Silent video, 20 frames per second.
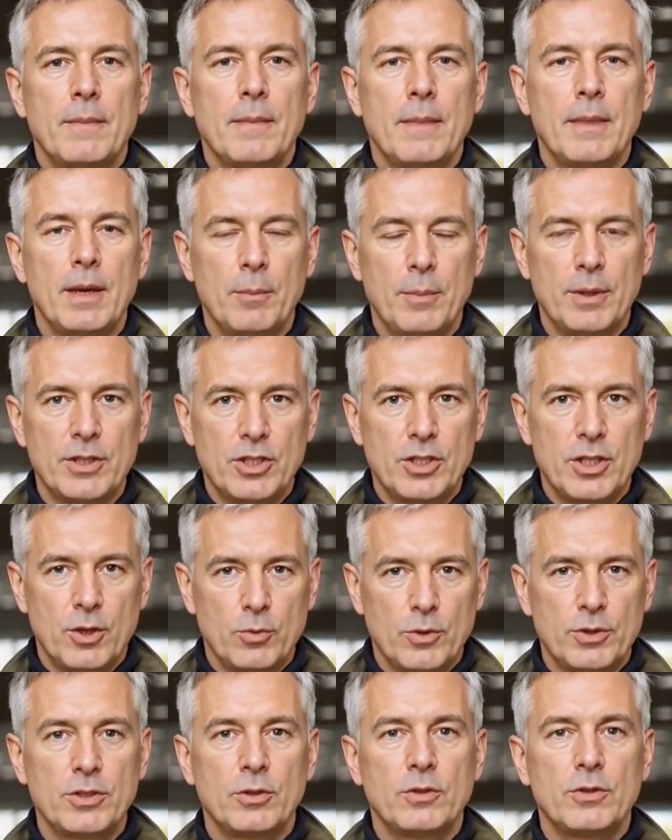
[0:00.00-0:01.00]
Let me share
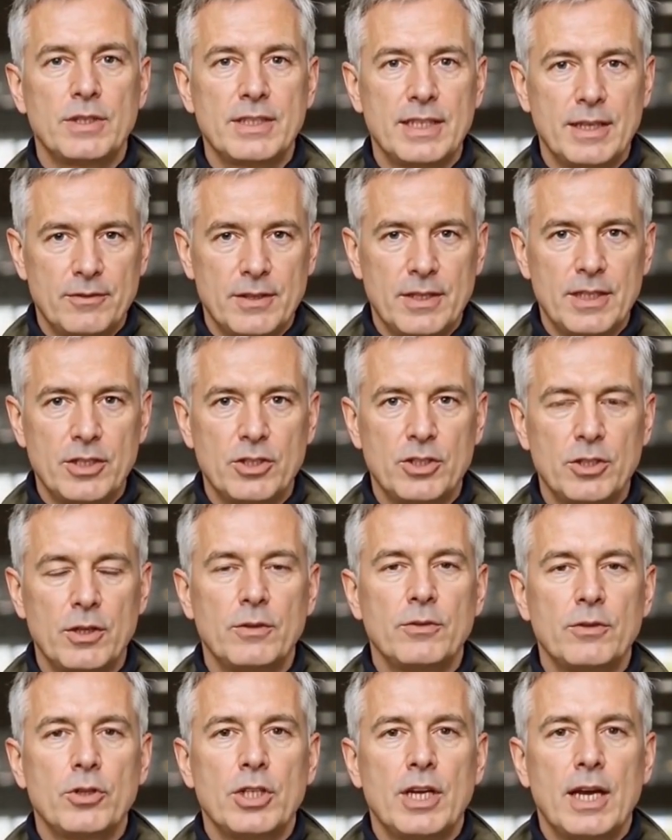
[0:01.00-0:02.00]
with you the definition
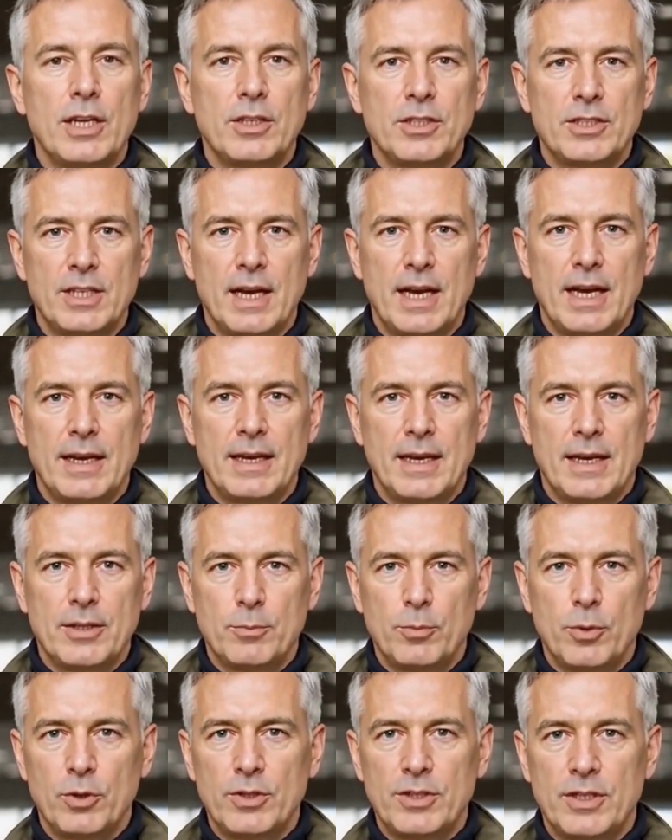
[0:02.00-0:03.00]
of genocide as
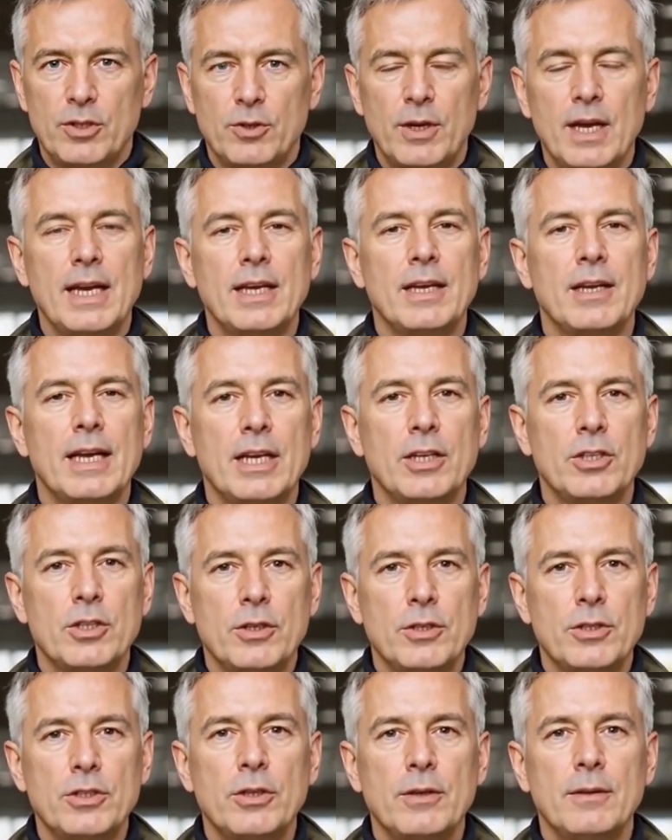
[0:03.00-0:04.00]
per the United
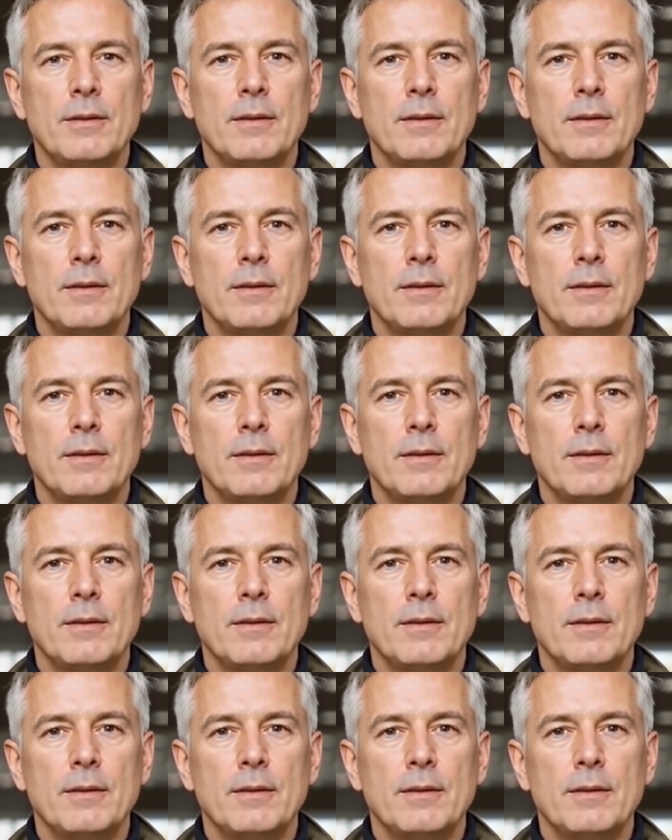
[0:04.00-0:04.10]
Nations.